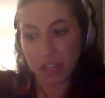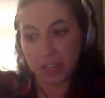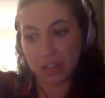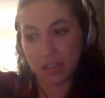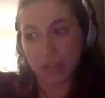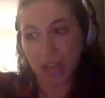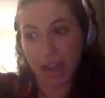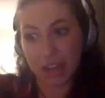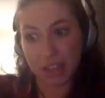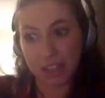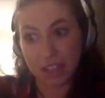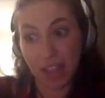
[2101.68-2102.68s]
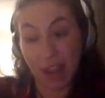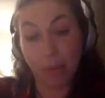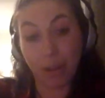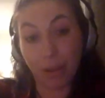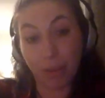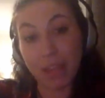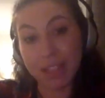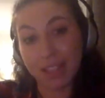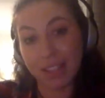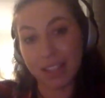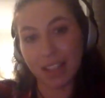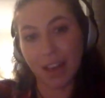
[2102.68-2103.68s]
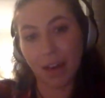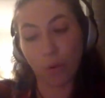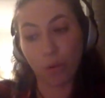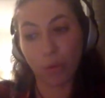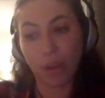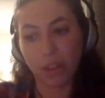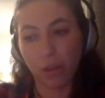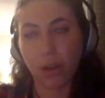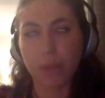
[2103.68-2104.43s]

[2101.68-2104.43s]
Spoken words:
and they were committed to that all the way through.